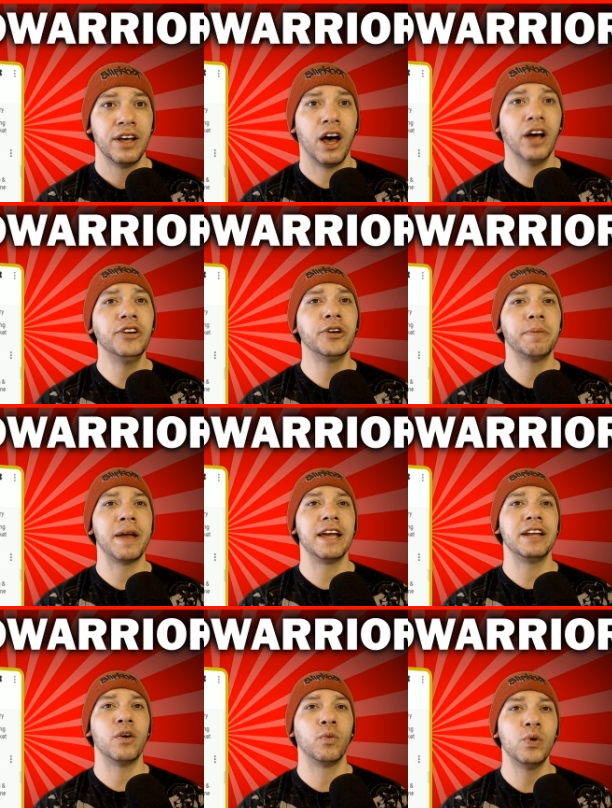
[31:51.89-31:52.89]

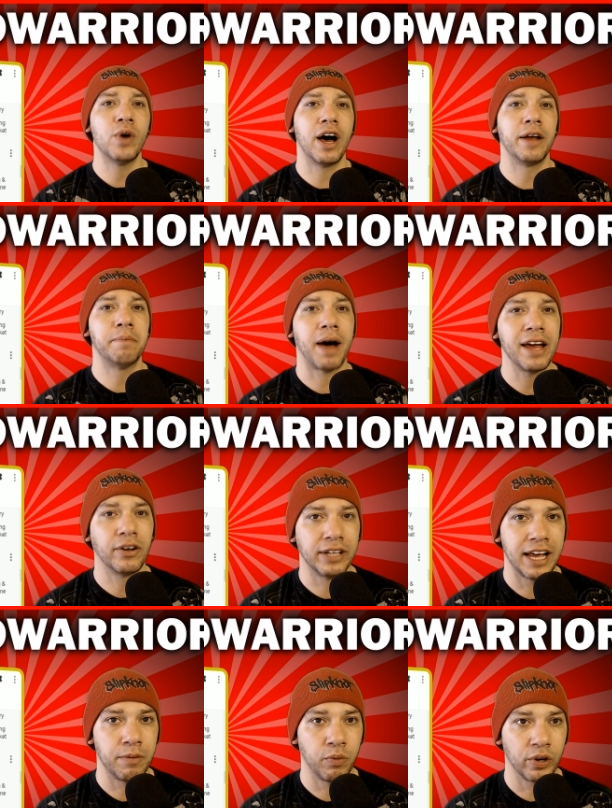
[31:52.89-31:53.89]
Underpaid Wuhan
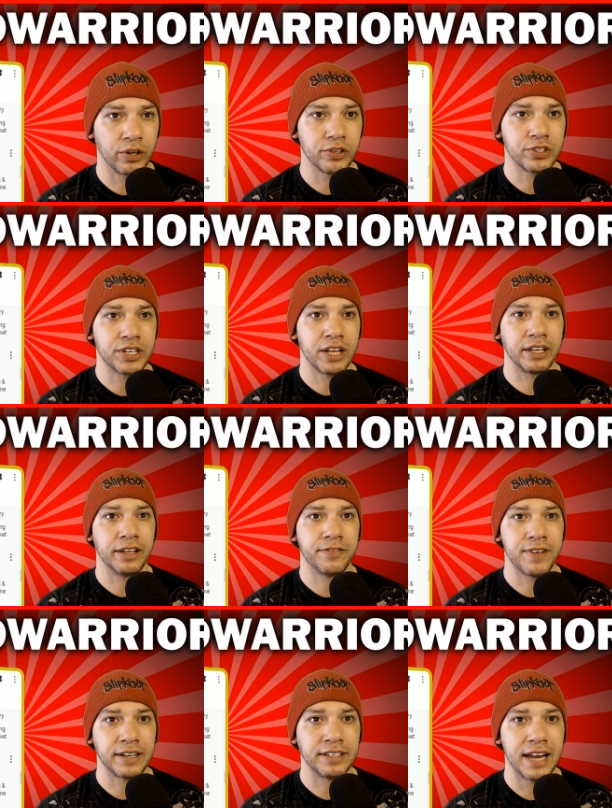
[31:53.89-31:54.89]
biolab workers selling
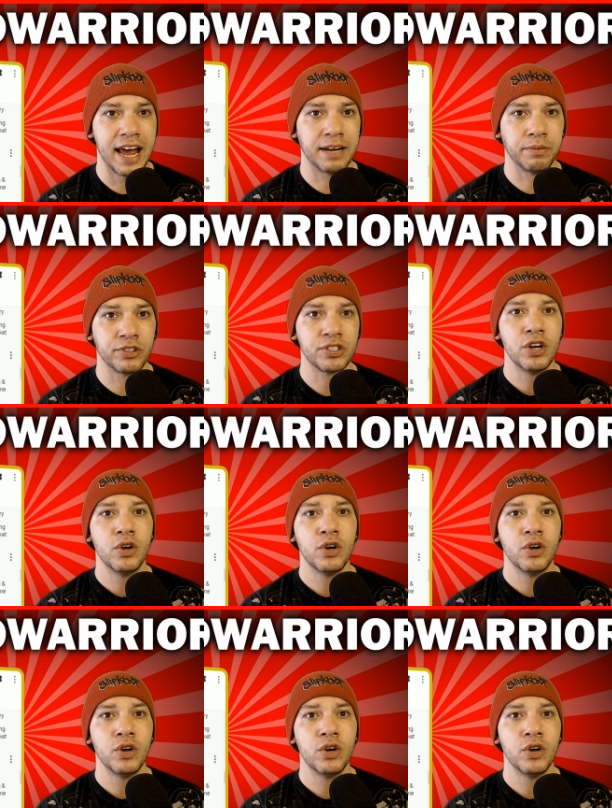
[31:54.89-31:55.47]
infected animals